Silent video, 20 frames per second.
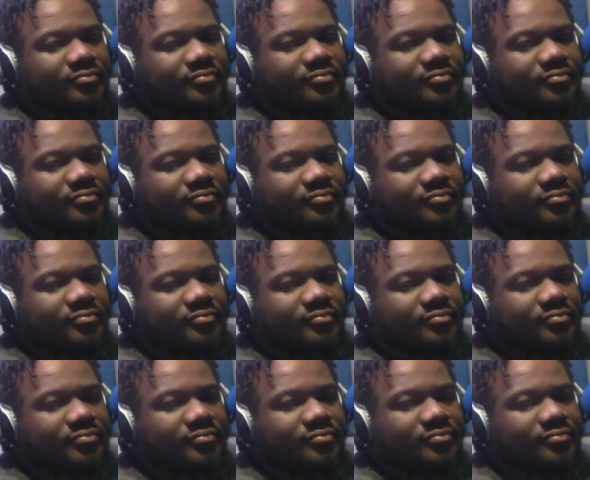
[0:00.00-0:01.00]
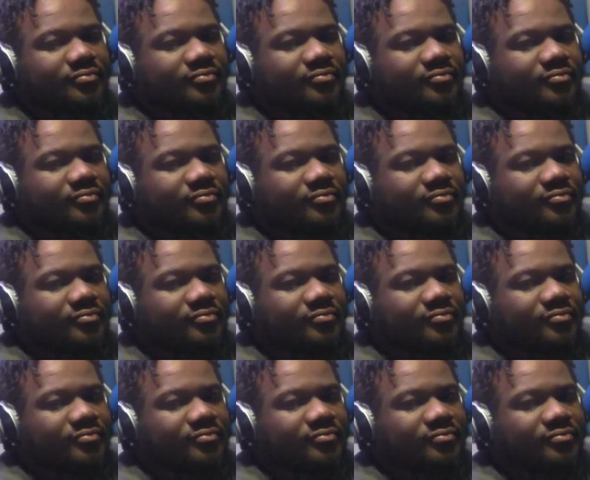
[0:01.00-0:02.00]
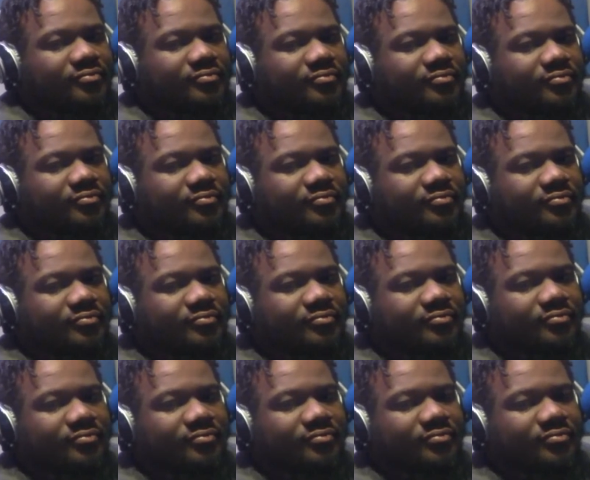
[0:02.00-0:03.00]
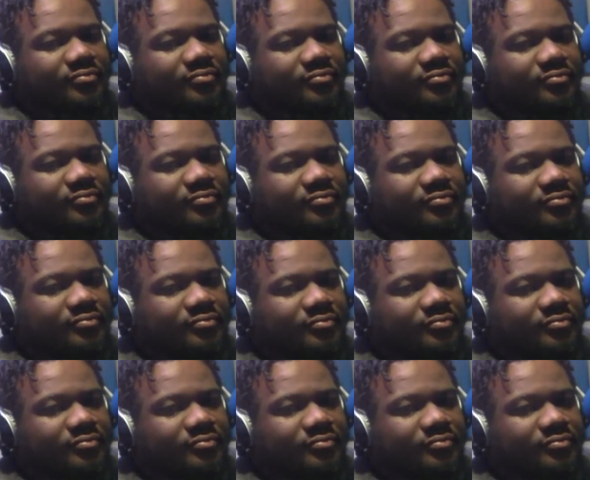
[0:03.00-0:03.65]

This person isn't speaking.